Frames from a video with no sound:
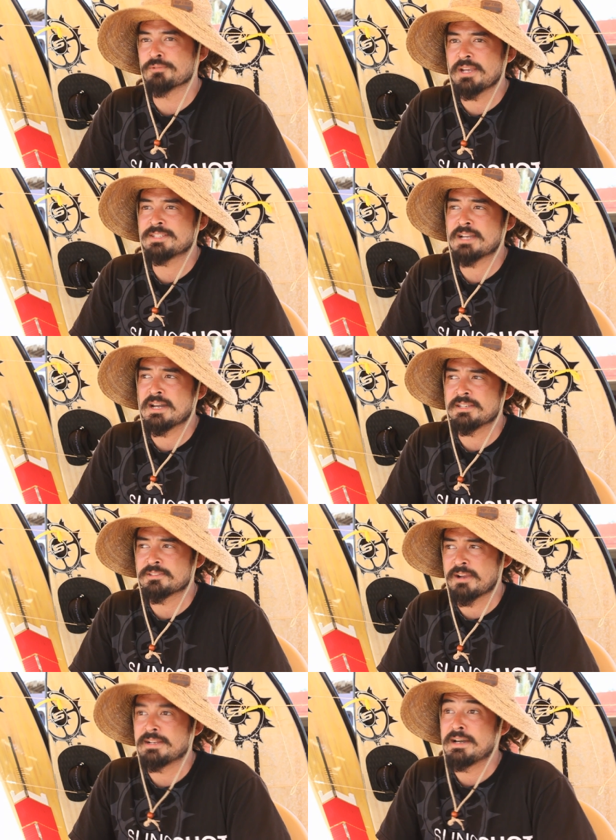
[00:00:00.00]
race
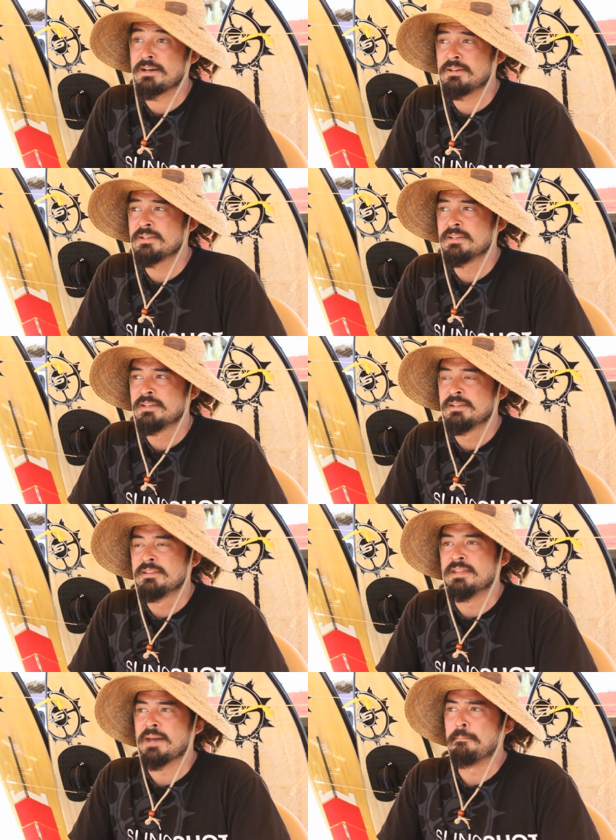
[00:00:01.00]
guys right now
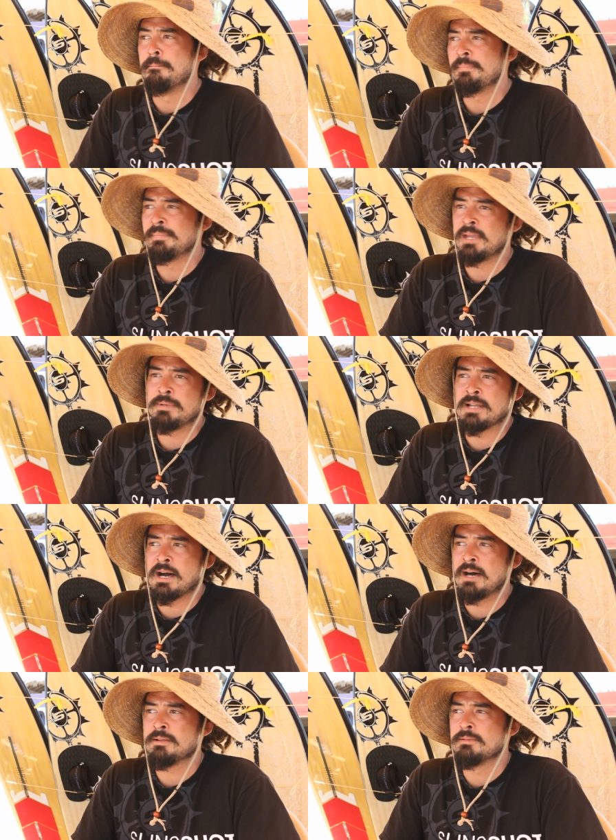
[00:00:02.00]
that
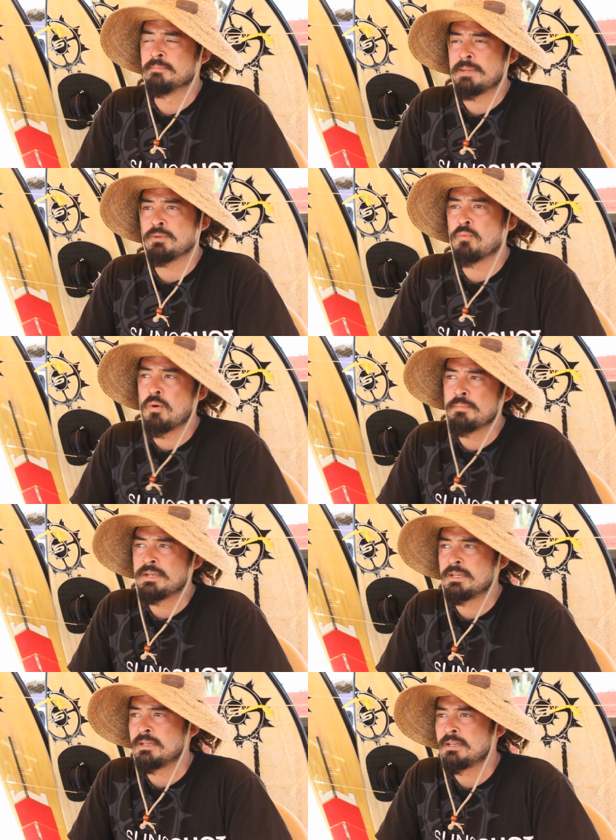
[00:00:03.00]
maybe won't
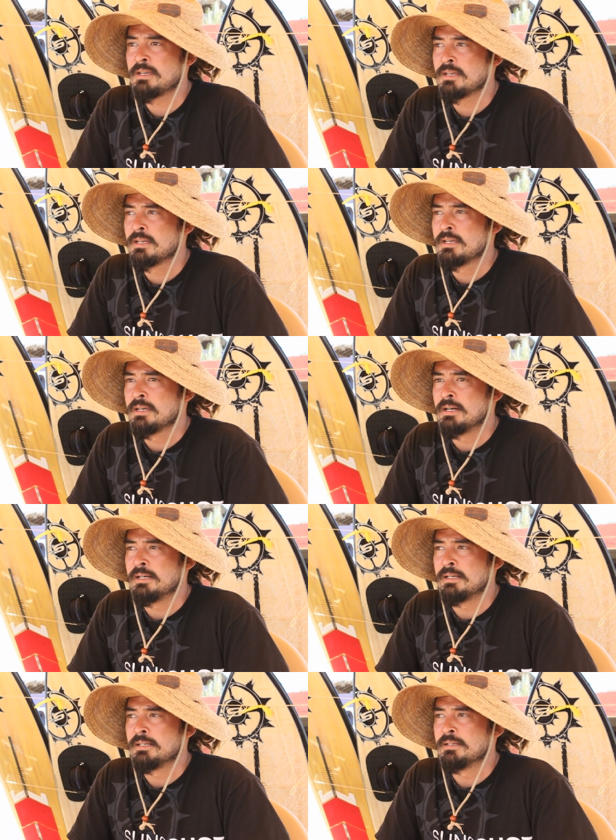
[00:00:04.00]
be
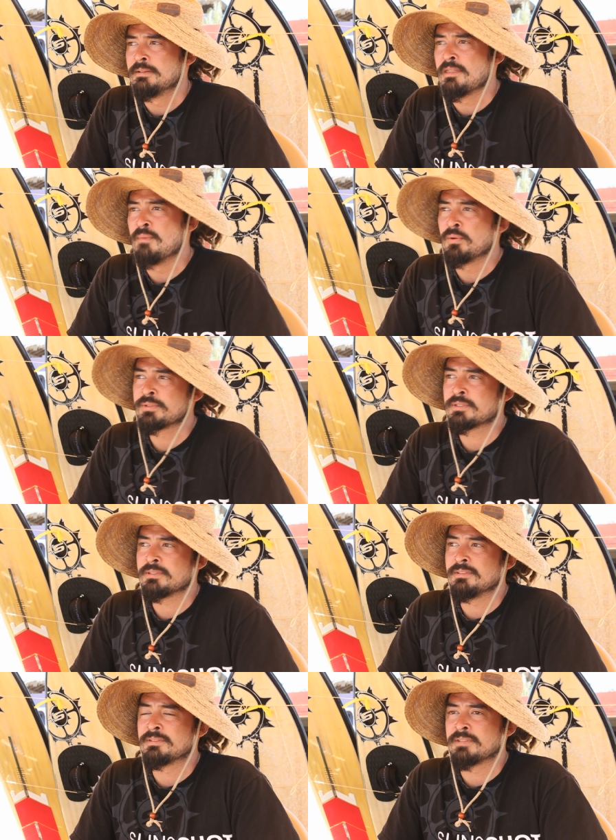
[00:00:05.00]
the most
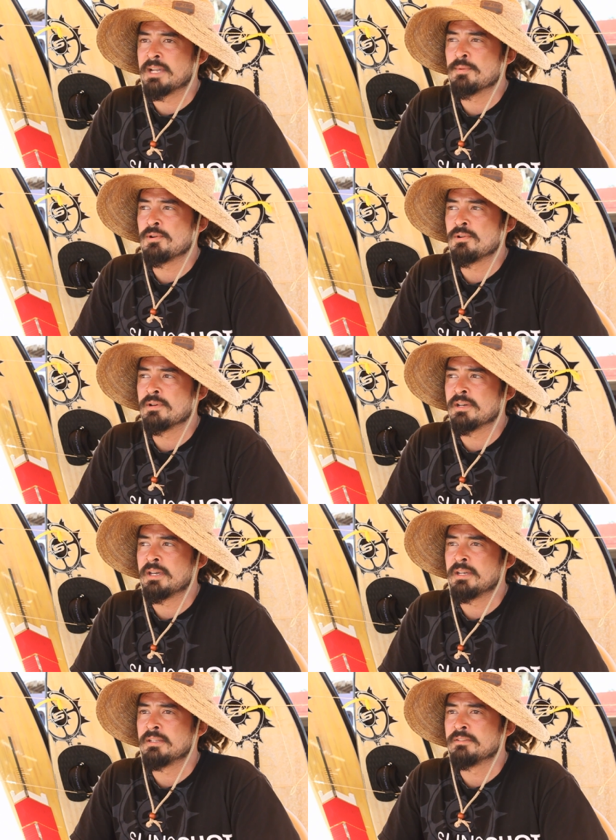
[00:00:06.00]
stable
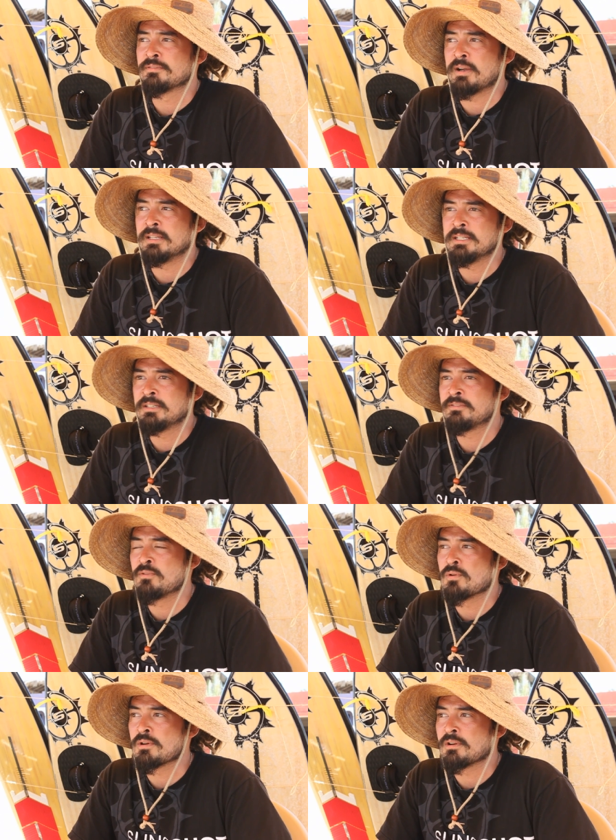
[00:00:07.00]
and friendly
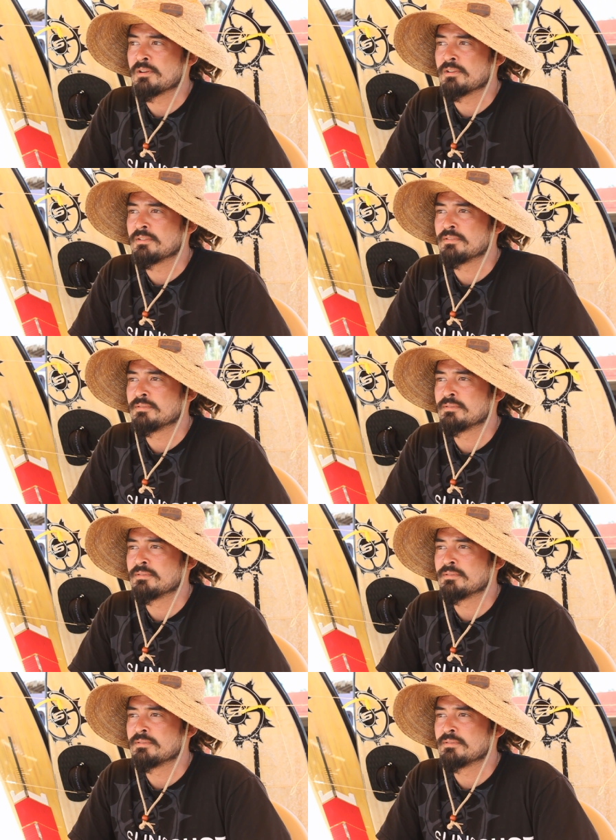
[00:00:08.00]
for